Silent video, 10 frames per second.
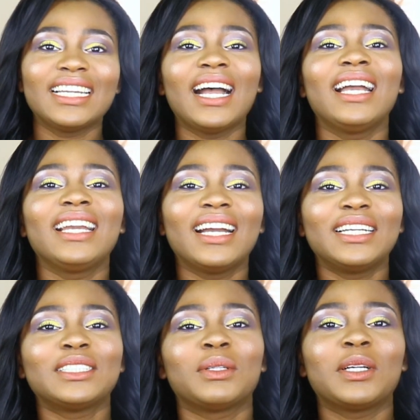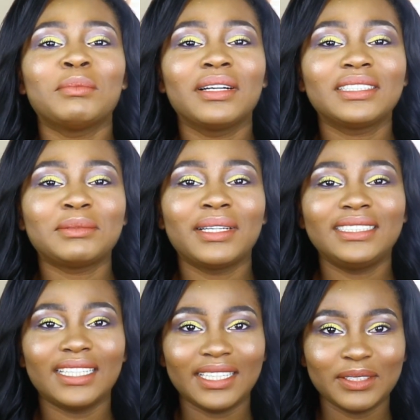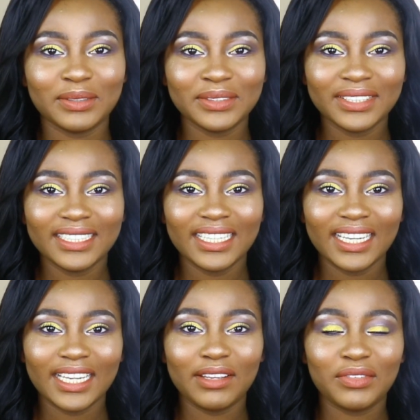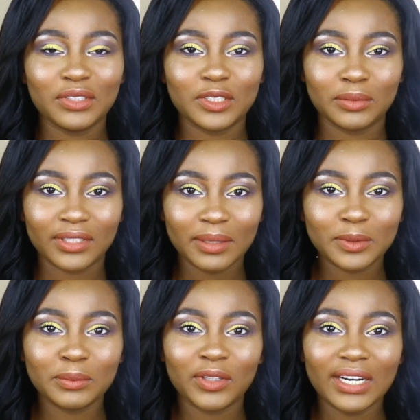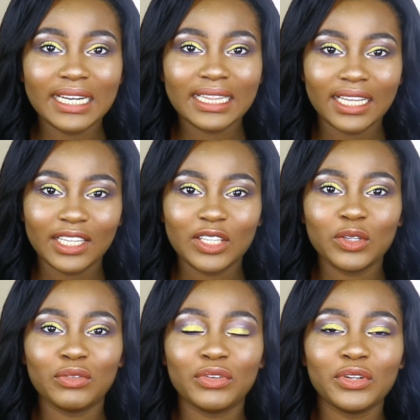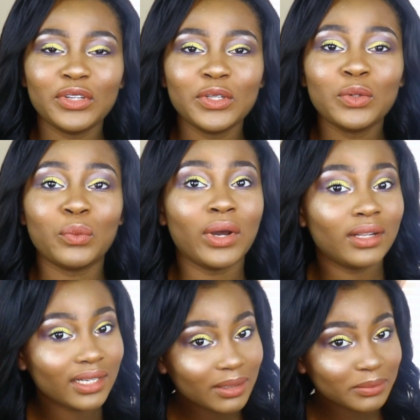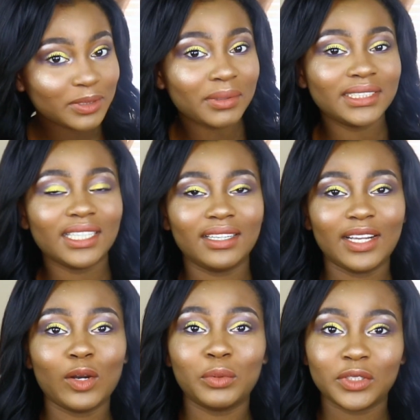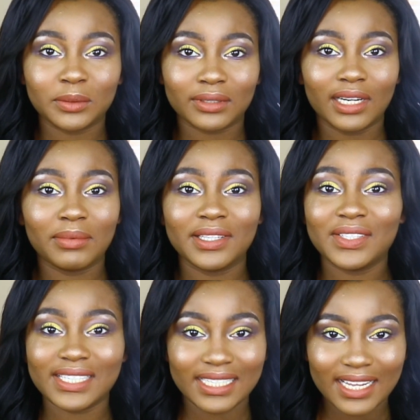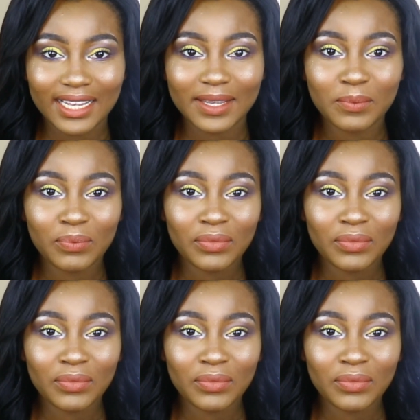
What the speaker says: Hi guys, welcome back to my channel. If you subscribe to me already, thank you. If you're new, welcome to my channel. I hope you subscribe and you stay.